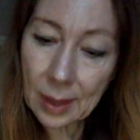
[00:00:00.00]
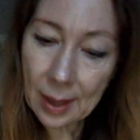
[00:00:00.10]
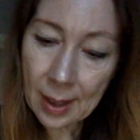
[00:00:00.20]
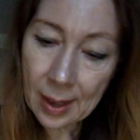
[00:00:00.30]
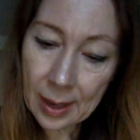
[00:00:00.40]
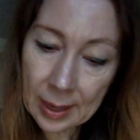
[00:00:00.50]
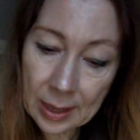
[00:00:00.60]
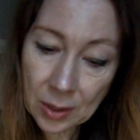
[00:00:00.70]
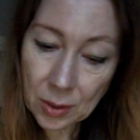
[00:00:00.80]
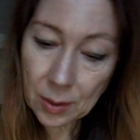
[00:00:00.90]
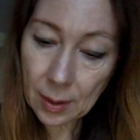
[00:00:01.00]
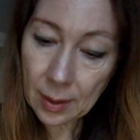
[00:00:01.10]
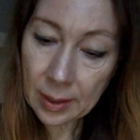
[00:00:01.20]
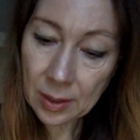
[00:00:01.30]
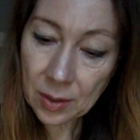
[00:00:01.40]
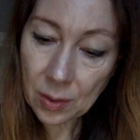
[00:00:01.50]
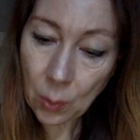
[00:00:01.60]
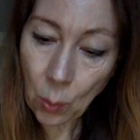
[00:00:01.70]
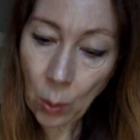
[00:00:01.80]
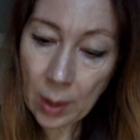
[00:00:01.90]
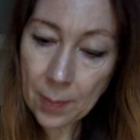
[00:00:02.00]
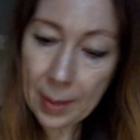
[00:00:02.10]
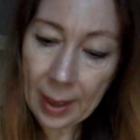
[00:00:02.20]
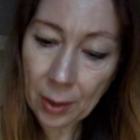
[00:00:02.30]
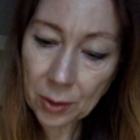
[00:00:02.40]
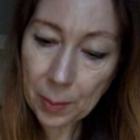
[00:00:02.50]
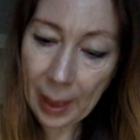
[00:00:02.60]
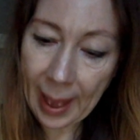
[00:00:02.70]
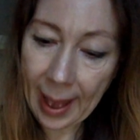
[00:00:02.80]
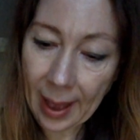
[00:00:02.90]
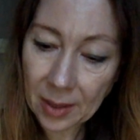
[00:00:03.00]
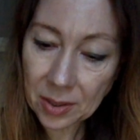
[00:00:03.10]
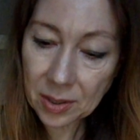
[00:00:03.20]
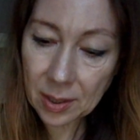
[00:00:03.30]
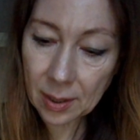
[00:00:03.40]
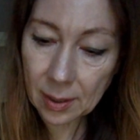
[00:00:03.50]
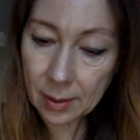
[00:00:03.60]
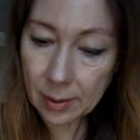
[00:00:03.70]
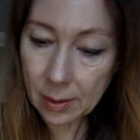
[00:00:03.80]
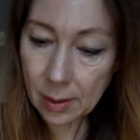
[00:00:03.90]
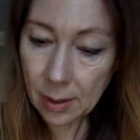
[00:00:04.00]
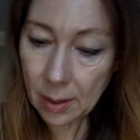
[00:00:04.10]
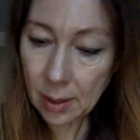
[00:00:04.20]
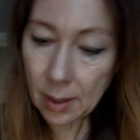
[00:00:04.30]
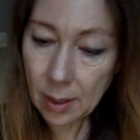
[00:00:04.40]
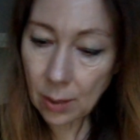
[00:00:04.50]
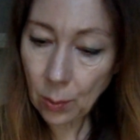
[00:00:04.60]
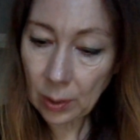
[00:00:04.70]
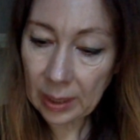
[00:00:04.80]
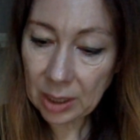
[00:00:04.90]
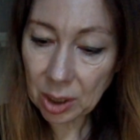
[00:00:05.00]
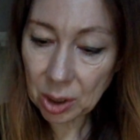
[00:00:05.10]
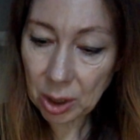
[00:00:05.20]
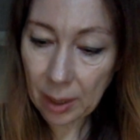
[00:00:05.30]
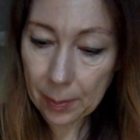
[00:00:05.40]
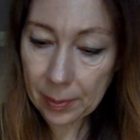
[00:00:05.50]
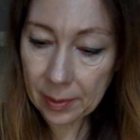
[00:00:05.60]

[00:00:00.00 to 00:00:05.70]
uh, his this one male's past relationship.